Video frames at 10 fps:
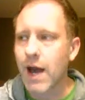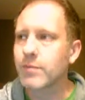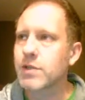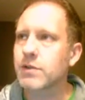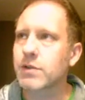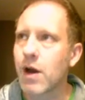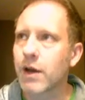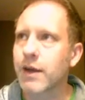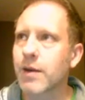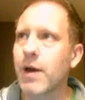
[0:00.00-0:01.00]
I'm just
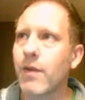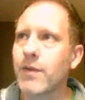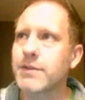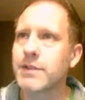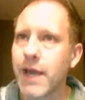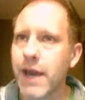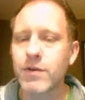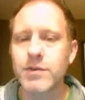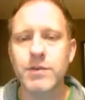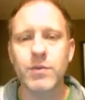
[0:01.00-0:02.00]
talking about the
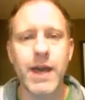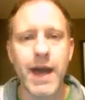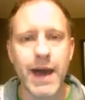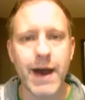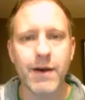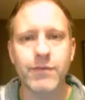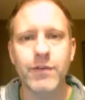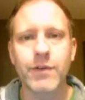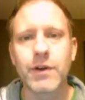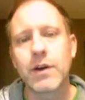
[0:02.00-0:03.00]
standards that we have
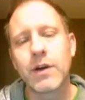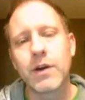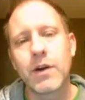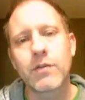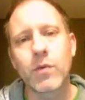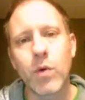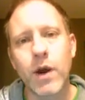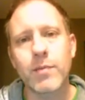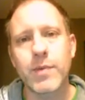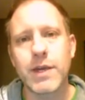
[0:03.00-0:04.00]
for
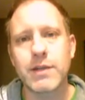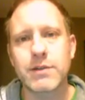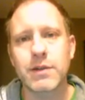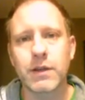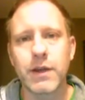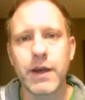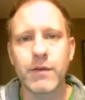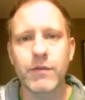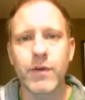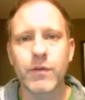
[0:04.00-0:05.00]
what it means to
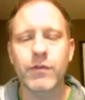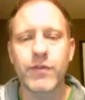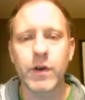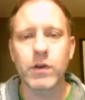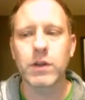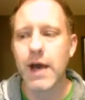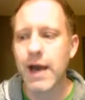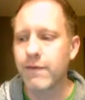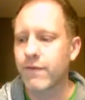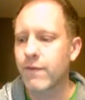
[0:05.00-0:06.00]
live a fulfilled
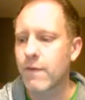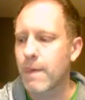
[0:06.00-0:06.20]
life